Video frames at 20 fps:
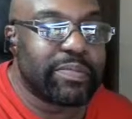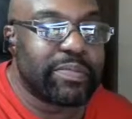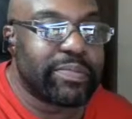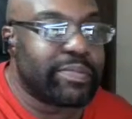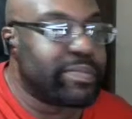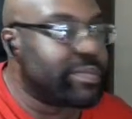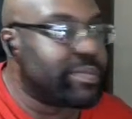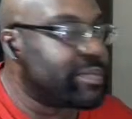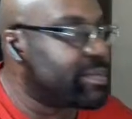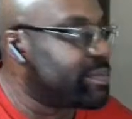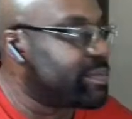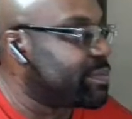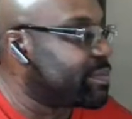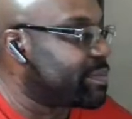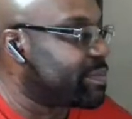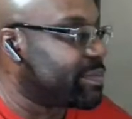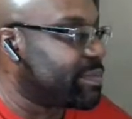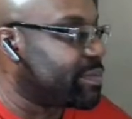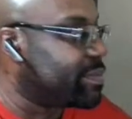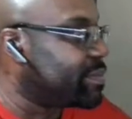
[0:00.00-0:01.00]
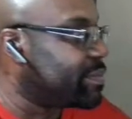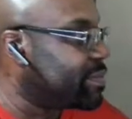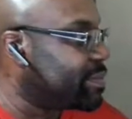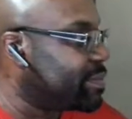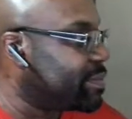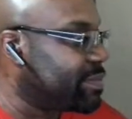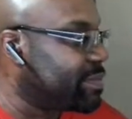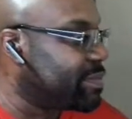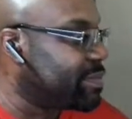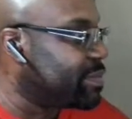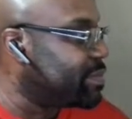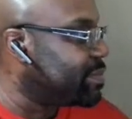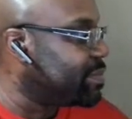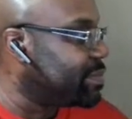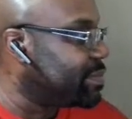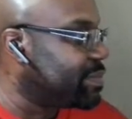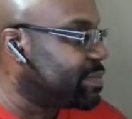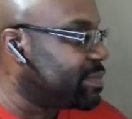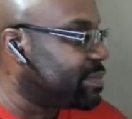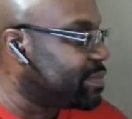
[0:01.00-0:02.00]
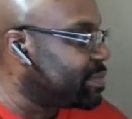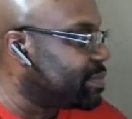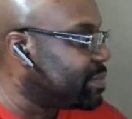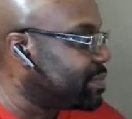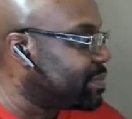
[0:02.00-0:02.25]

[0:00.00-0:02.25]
I will have at least 1 digital bird